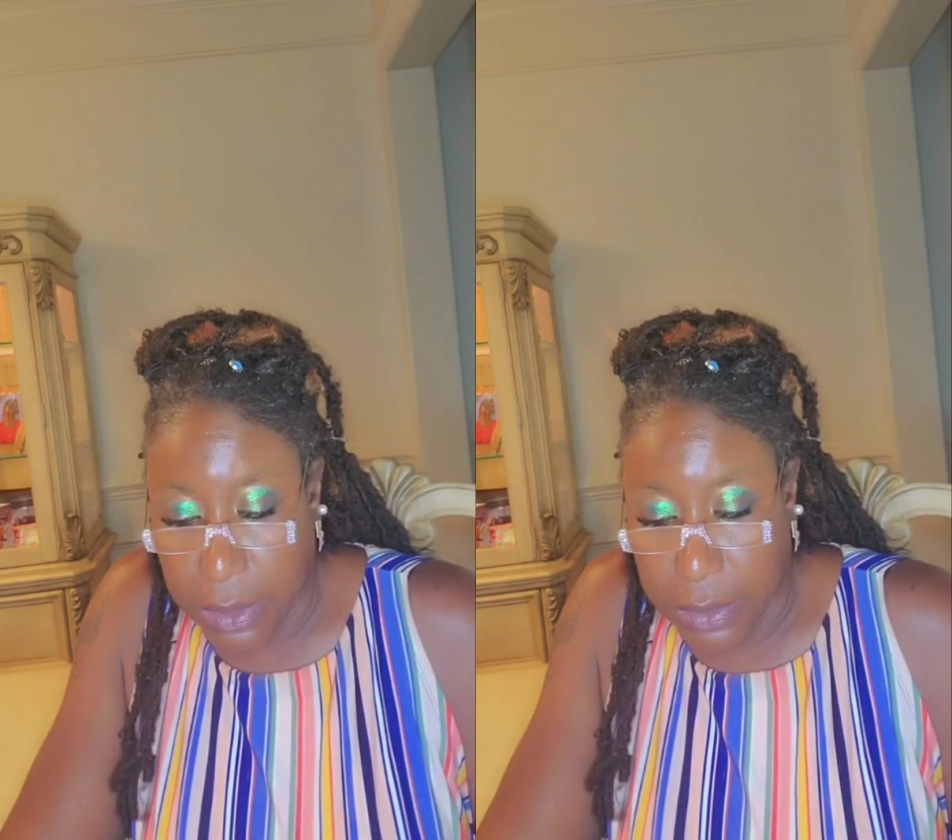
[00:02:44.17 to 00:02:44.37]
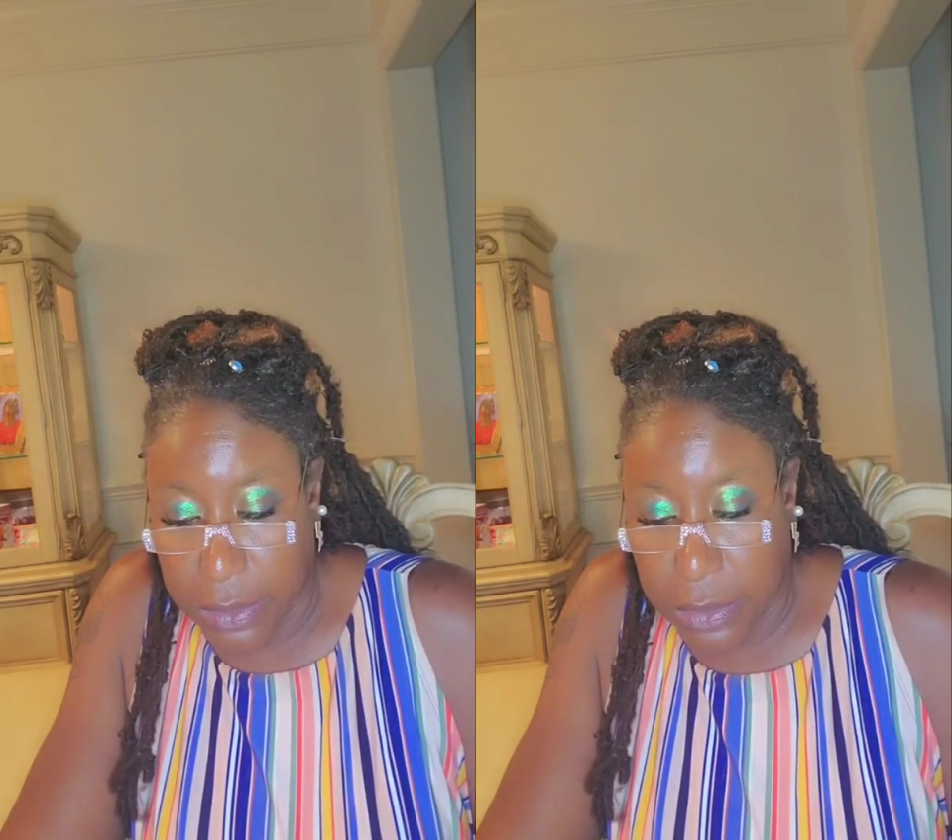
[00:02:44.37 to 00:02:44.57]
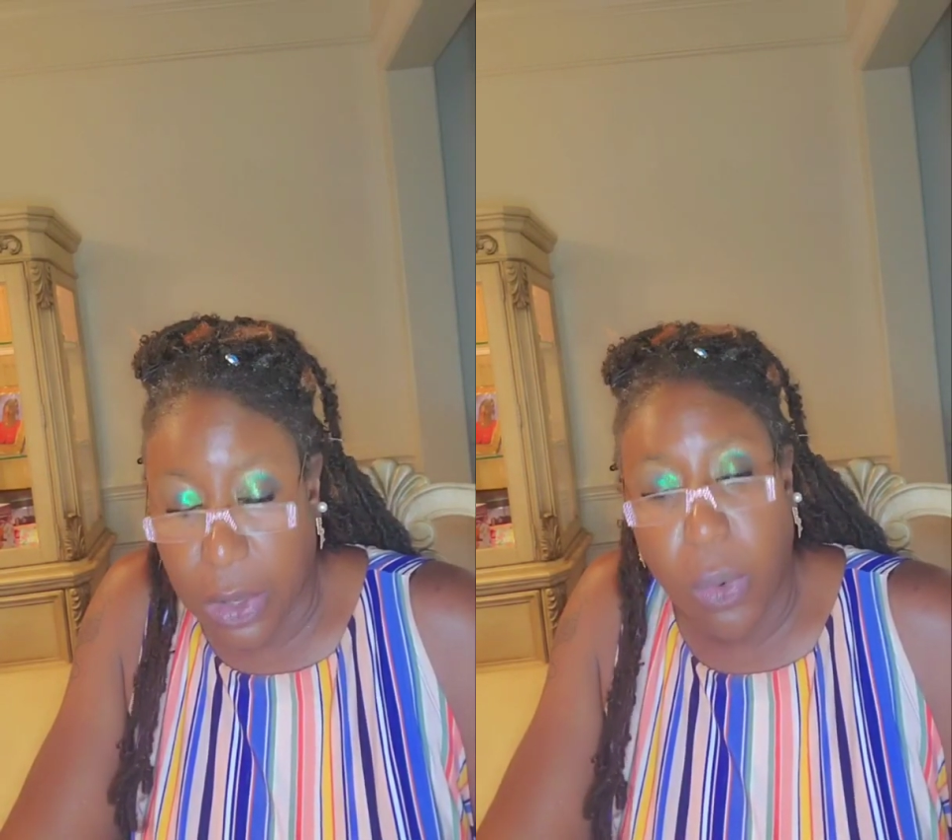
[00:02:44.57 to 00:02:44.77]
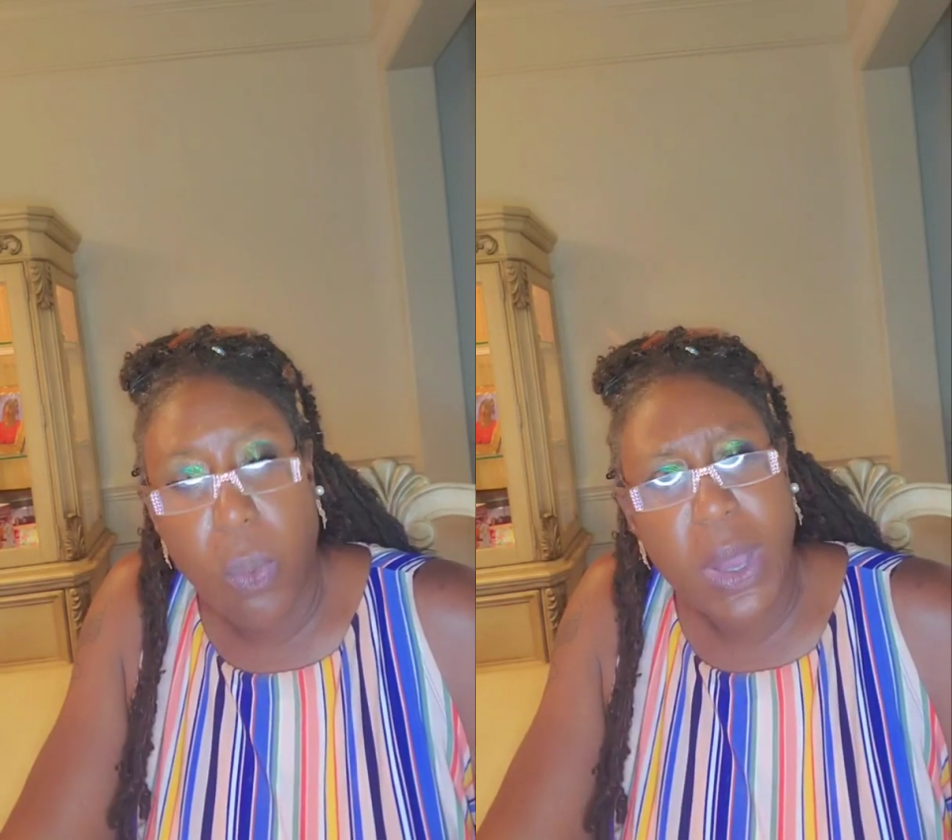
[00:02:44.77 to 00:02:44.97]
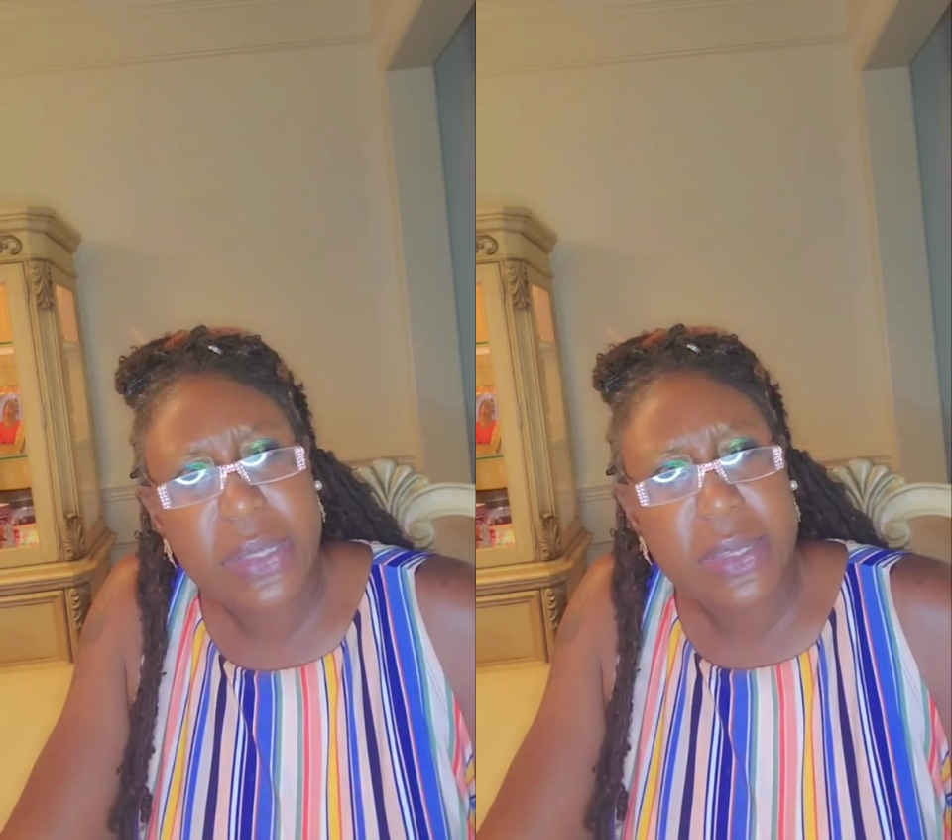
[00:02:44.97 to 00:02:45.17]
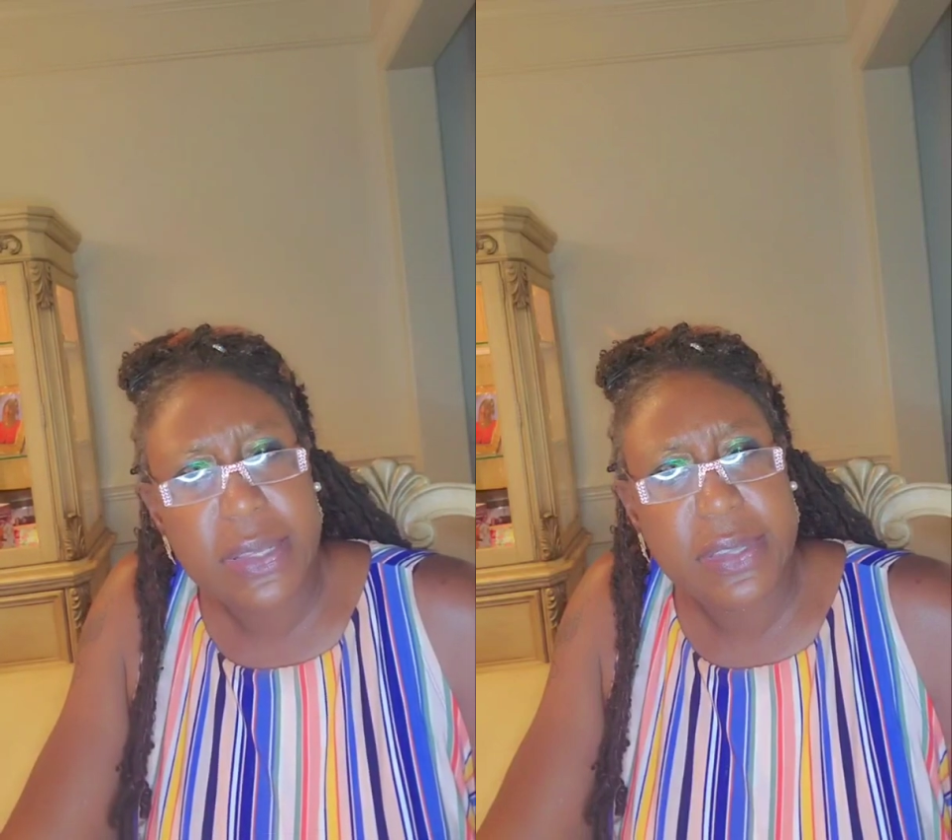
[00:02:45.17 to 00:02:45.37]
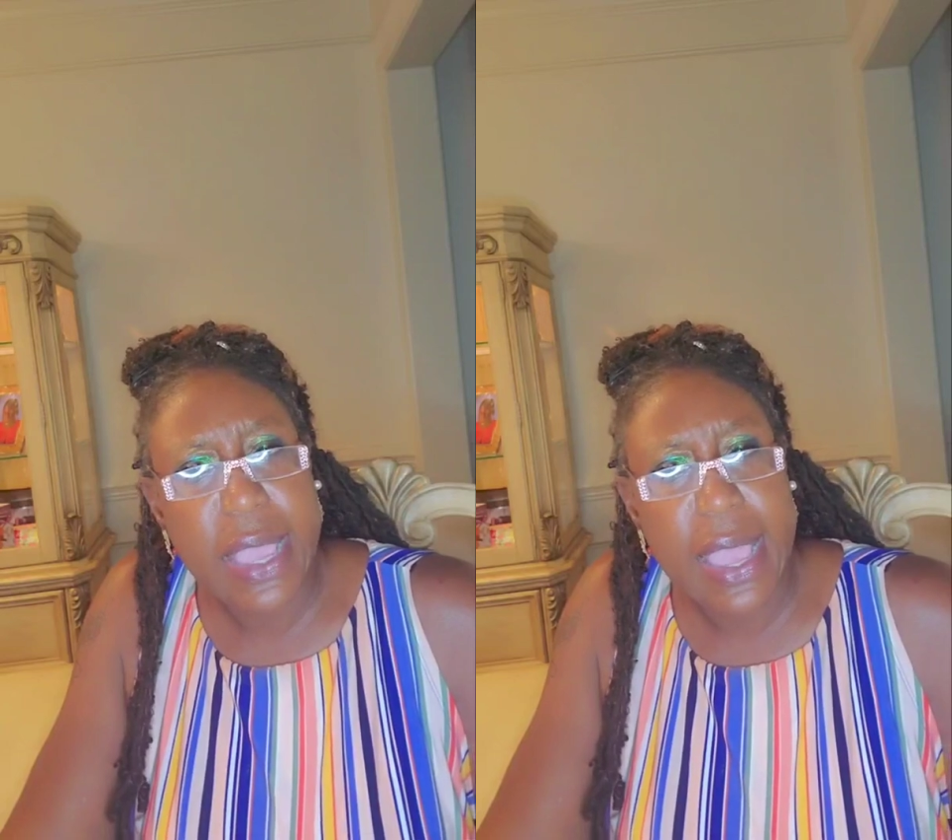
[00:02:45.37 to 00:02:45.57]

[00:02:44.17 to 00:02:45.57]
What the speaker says: So what does